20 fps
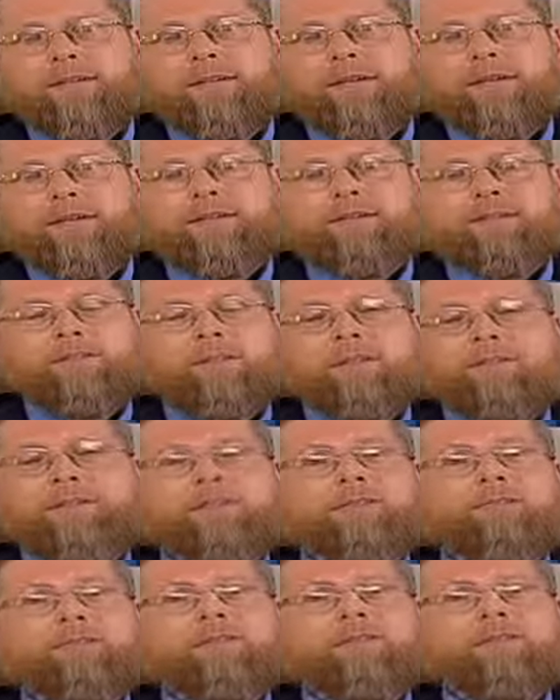and think
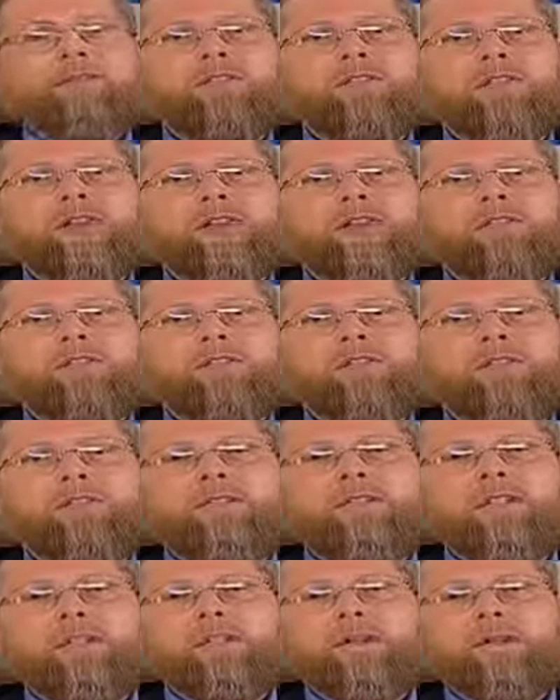of this as a
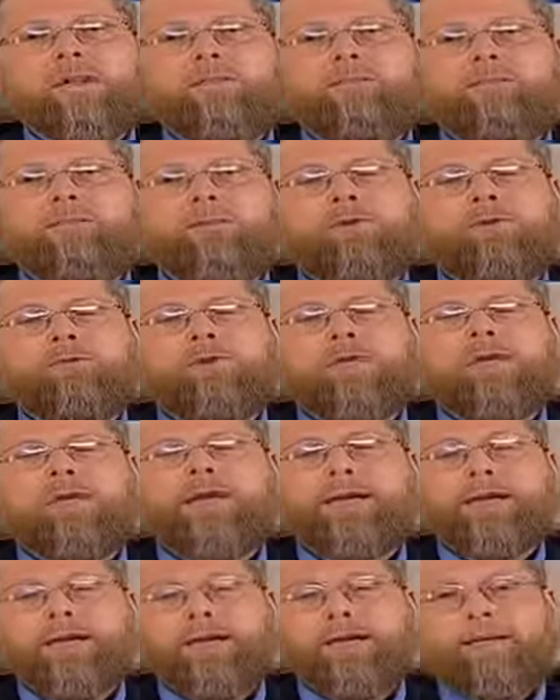time for
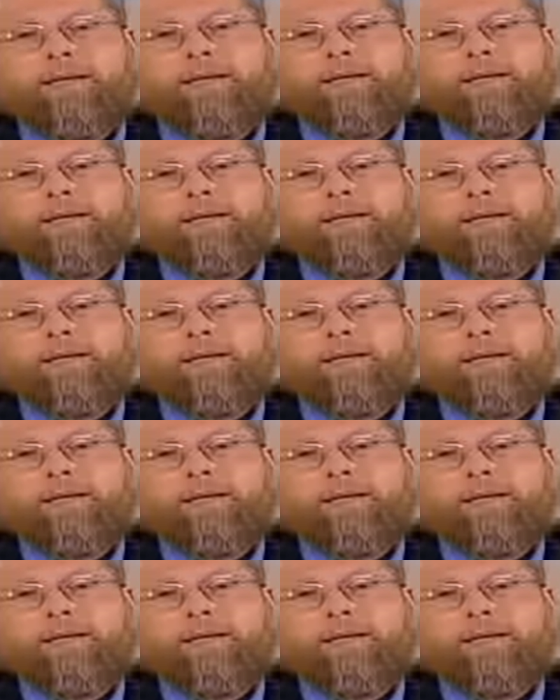play